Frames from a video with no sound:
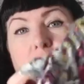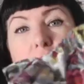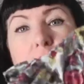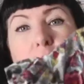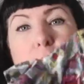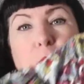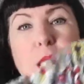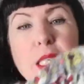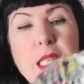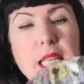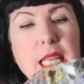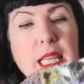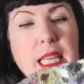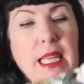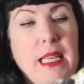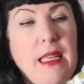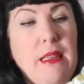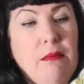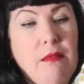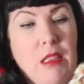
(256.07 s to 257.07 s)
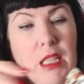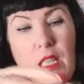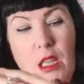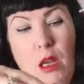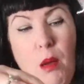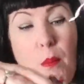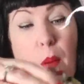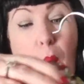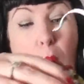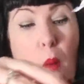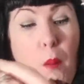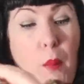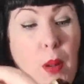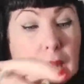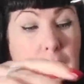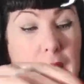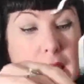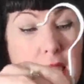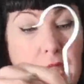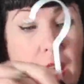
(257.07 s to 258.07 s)
a Liberty
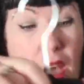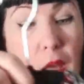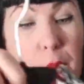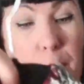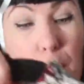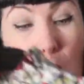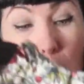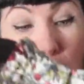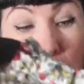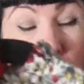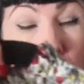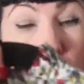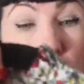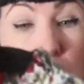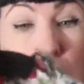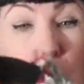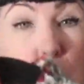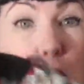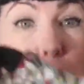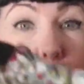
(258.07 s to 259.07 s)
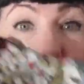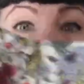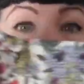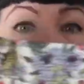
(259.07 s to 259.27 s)
poplin that I bought at Goldhawk